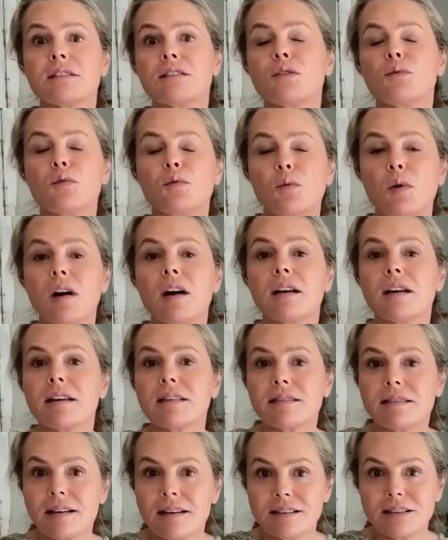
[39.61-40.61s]
that would work at
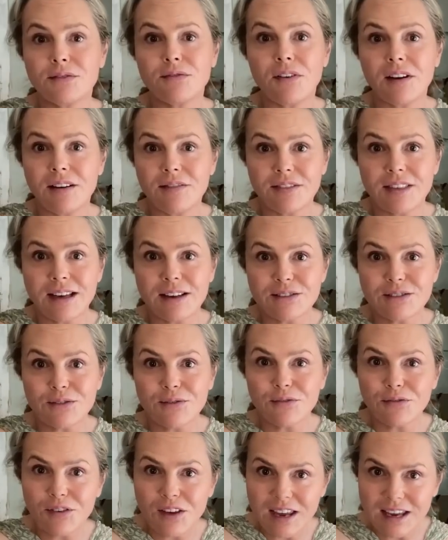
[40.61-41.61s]
35,000
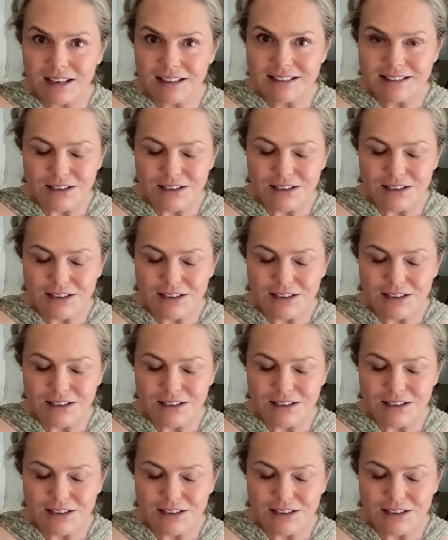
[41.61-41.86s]
feet.